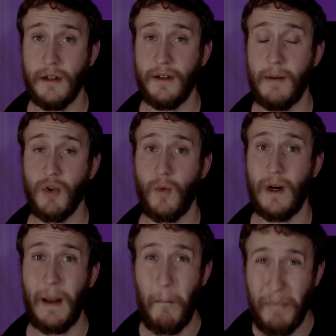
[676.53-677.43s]
The number
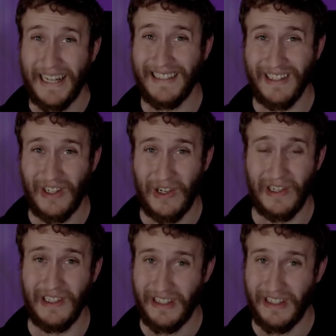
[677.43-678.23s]
one best card,